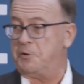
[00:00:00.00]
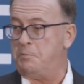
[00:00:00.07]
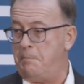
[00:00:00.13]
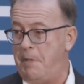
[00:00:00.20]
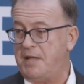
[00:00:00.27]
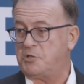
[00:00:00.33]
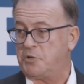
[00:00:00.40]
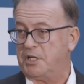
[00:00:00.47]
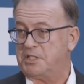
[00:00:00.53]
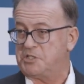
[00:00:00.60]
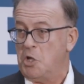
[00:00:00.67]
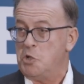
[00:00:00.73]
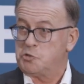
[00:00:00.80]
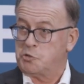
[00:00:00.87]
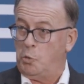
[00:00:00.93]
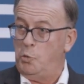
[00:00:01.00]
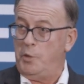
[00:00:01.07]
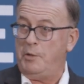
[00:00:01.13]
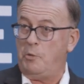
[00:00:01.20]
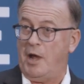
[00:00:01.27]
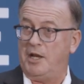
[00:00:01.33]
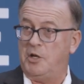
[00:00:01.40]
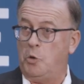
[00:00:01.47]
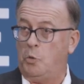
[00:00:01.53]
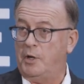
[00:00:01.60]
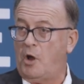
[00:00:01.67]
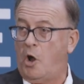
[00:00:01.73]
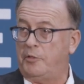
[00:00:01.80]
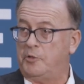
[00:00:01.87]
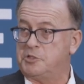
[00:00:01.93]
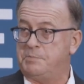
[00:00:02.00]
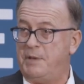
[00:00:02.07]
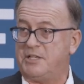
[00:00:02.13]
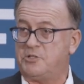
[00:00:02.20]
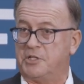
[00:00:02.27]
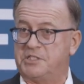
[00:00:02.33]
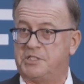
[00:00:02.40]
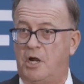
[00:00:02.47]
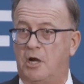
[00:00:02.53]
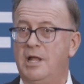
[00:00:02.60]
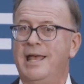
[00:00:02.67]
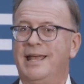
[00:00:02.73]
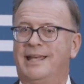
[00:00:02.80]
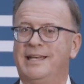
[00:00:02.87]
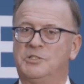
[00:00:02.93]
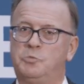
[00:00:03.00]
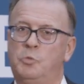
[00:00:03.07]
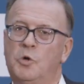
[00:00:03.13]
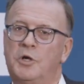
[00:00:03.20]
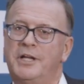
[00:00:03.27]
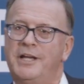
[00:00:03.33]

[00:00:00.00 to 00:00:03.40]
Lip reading: metrics. So we want to know what all those metrics are, because we're